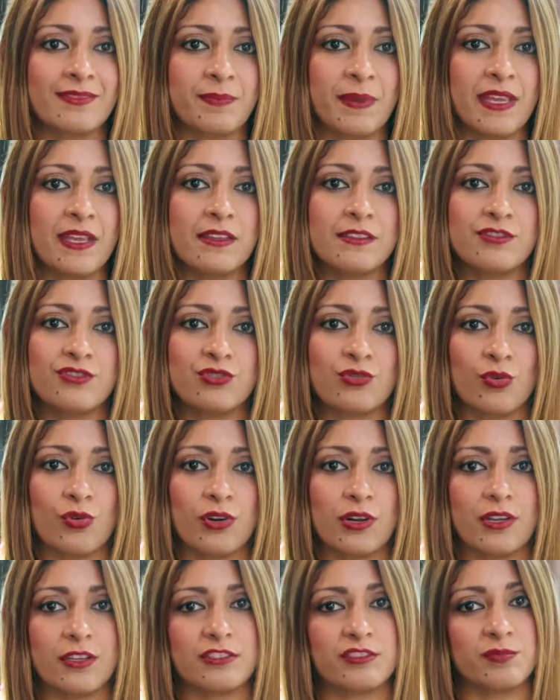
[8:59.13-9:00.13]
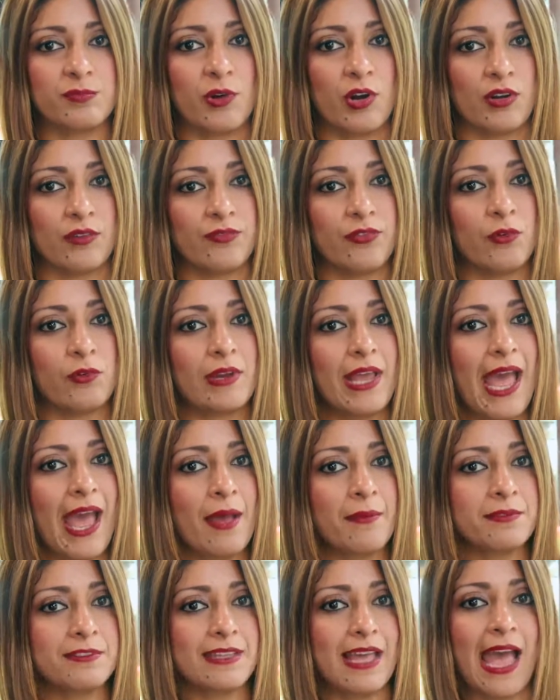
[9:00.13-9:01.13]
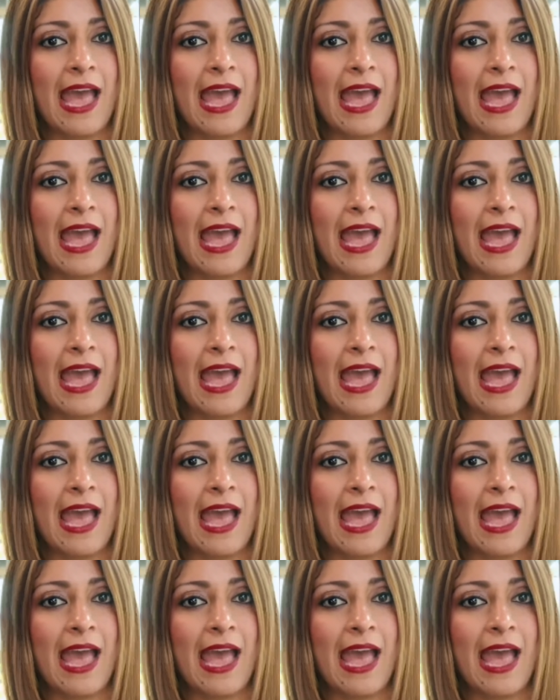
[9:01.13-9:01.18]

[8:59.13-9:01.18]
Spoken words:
being stored in smartphone apps